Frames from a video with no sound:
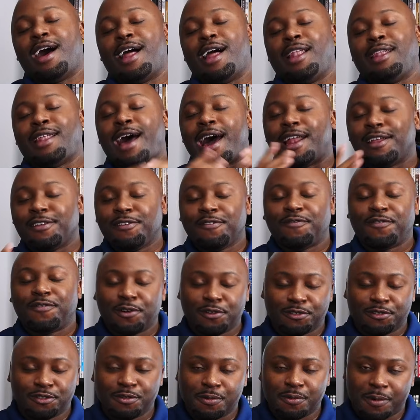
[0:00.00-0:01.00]
A lot of you
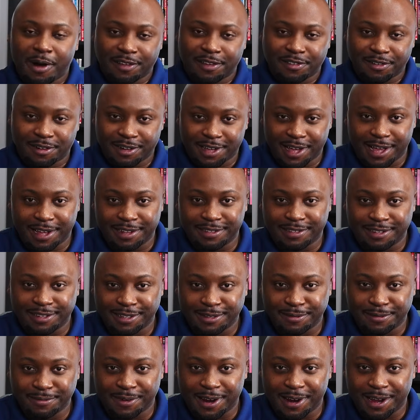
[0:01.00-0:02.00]
folks who watch our
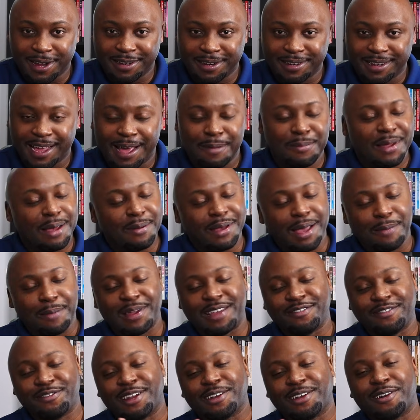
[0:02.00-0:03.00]
content, right? Now, I'm
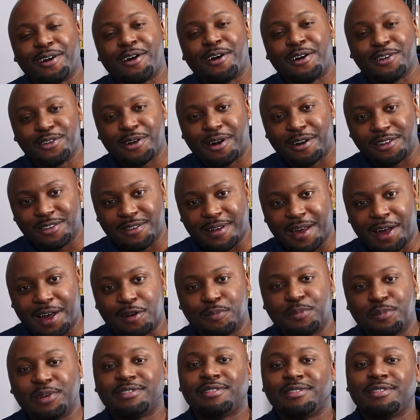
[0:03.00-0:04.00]
not trying to call all you
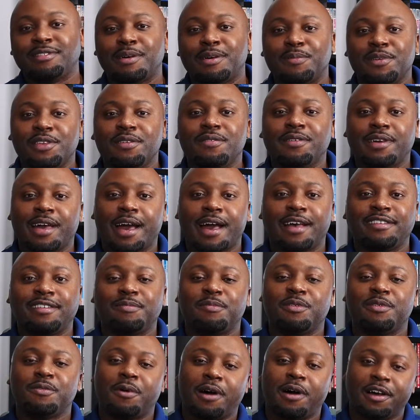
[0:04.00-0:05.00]
out, but some of you guys have
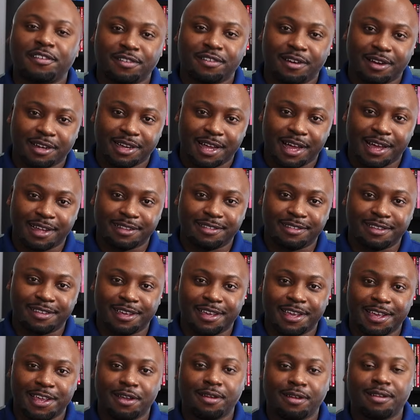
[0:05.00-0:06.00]
been watching our
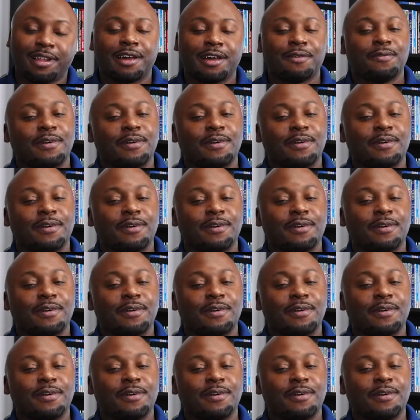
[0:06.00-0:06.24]
content and you're like,